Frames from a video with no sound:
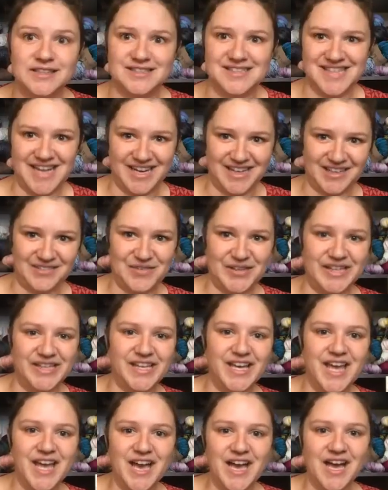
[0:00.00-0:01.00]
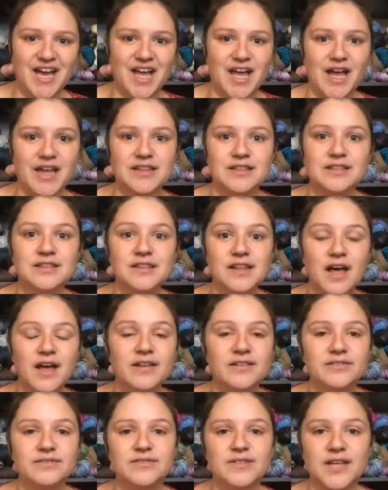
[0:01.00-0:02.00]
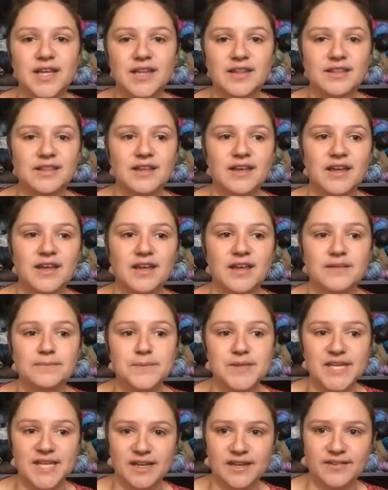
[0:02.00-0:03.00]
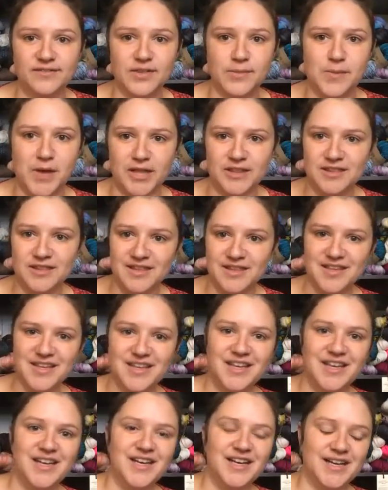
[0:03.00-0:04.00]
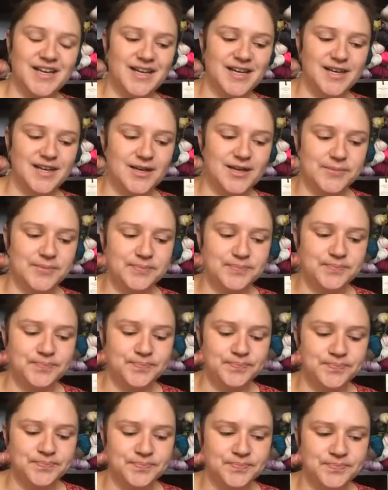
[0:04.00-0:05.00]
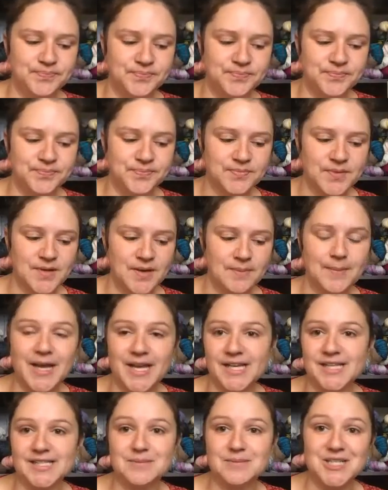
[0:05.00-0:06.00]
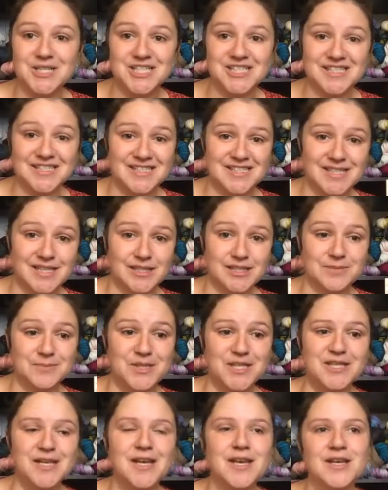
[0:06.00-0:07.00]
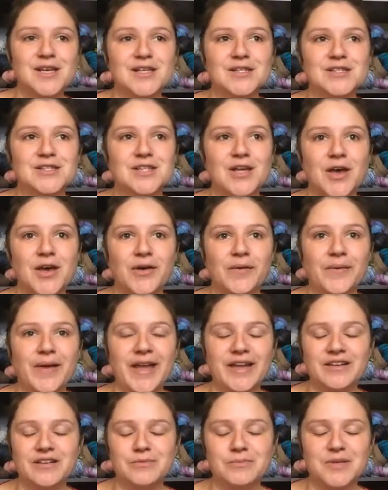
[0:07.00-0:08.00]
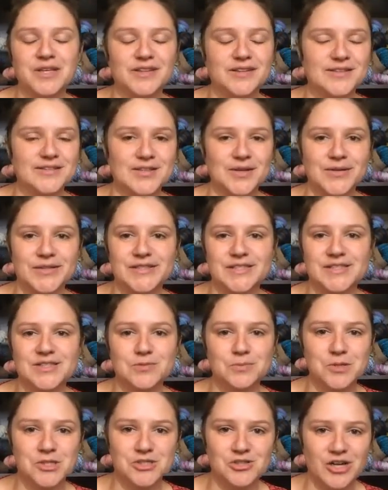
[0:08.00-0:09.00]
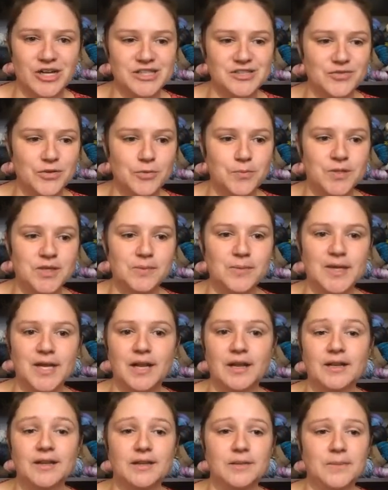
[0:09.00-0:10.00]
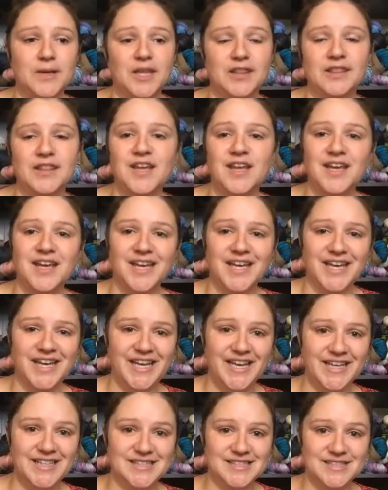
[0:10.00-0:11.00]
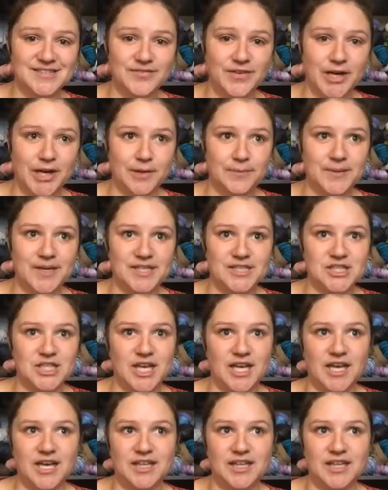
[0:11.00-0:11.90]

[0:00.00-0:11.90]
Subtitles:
exciting week. I love the beginning of the month. My husband is a salesman, so end of month is always super stressful, but the beginning of the month, it's very much